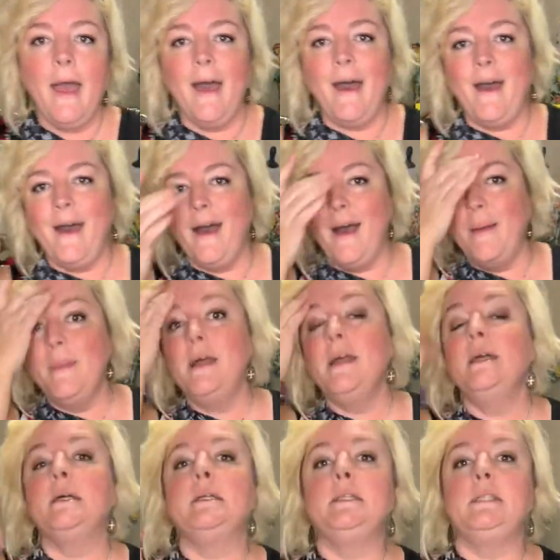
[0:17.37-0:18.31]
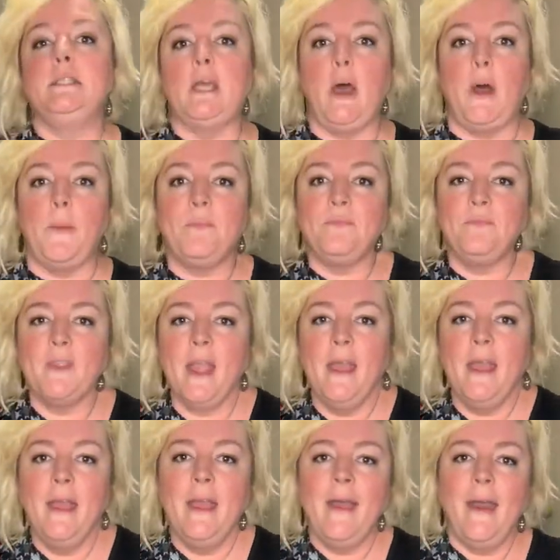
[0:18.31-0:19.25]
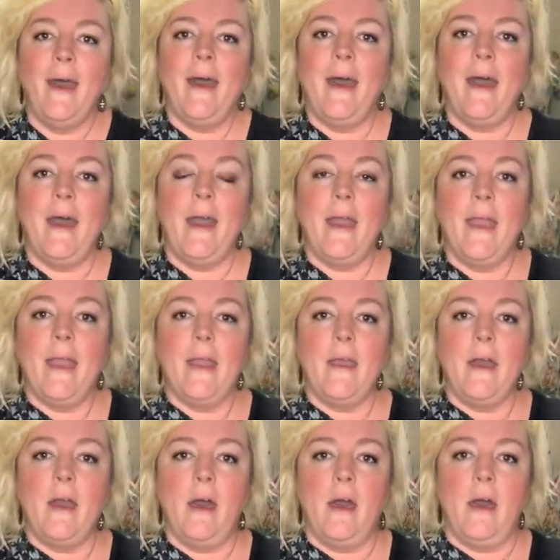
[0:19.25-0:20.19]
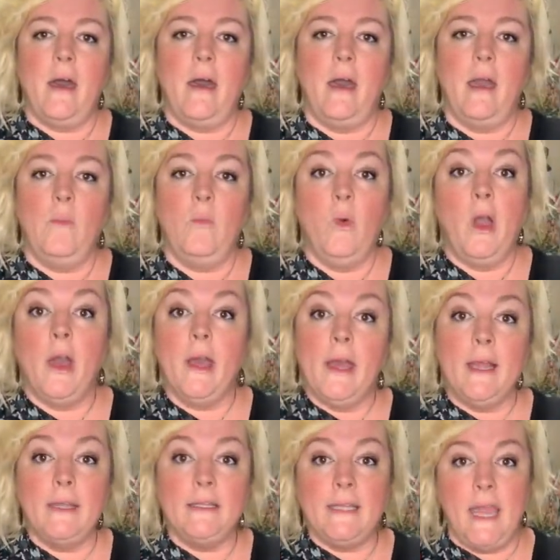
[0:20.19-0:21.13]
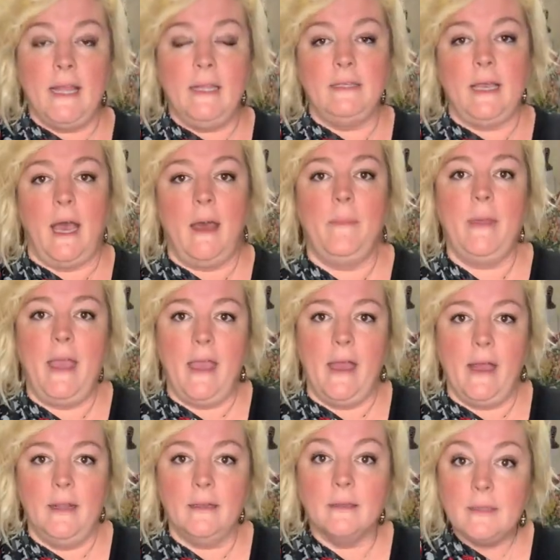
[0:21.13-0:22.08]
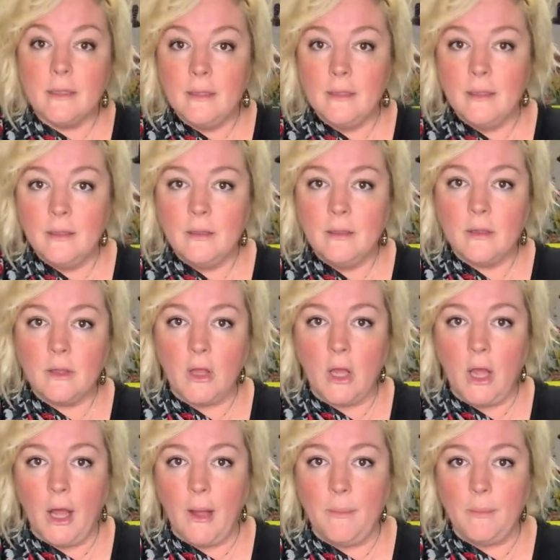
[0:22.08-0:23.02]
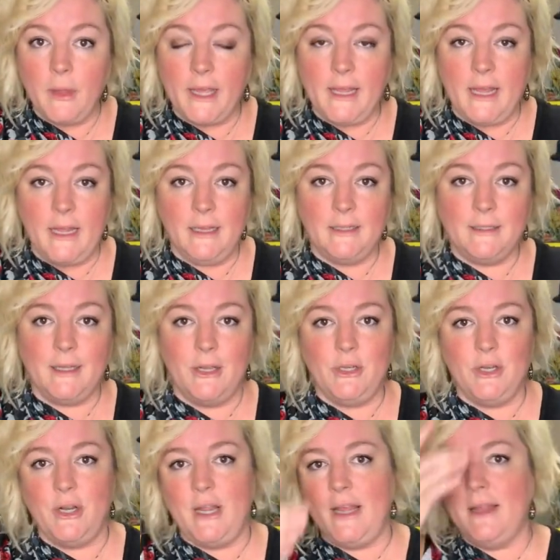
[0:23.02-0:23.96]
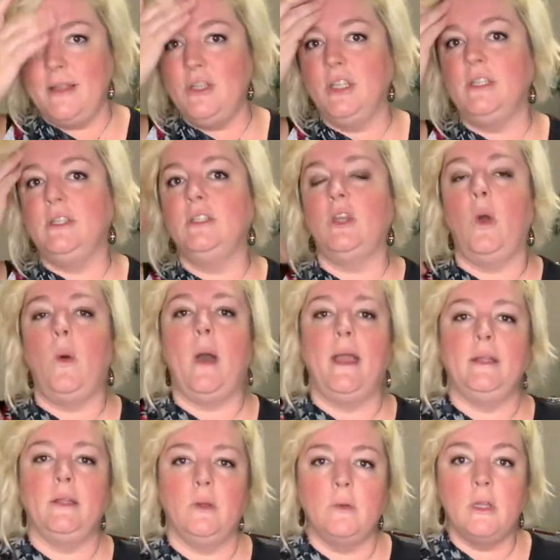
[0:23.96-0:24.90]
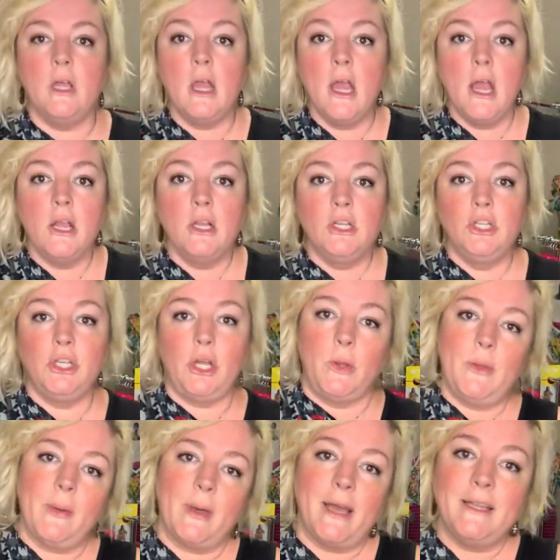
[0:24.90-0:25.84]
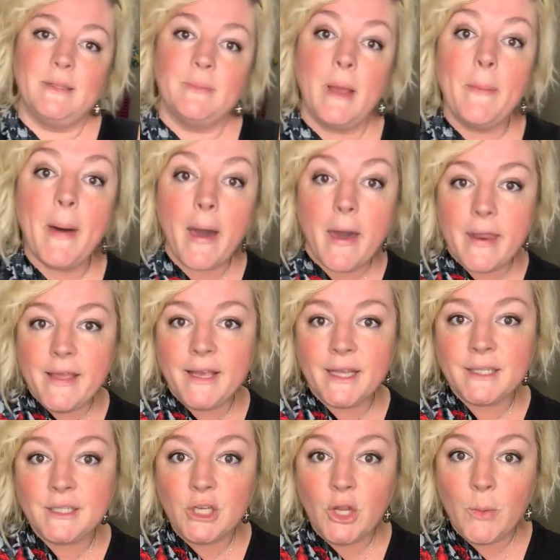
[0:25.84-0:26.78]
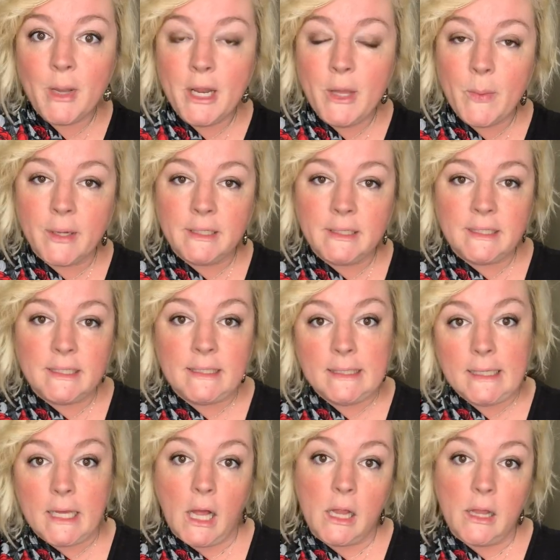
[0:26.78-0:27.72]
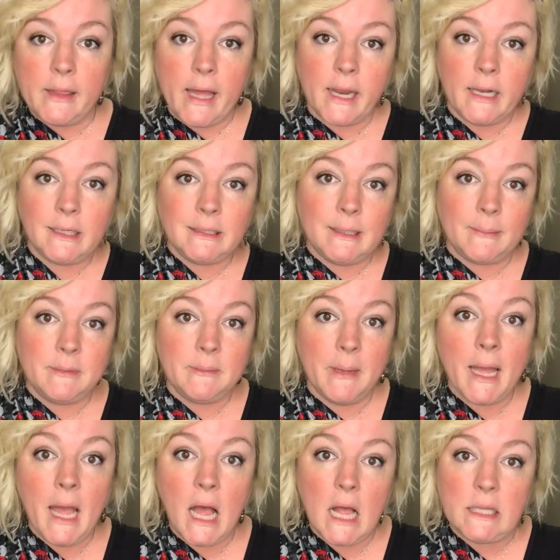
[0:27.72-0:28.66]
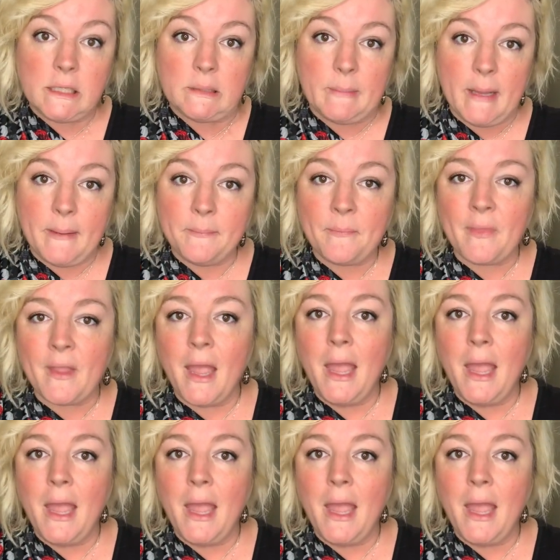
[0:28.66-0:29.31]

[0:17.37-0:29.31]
So I am wearing a tank top and leggings underneath, just so I don't show you guys my body, because nobody wants to see all of that except my husband.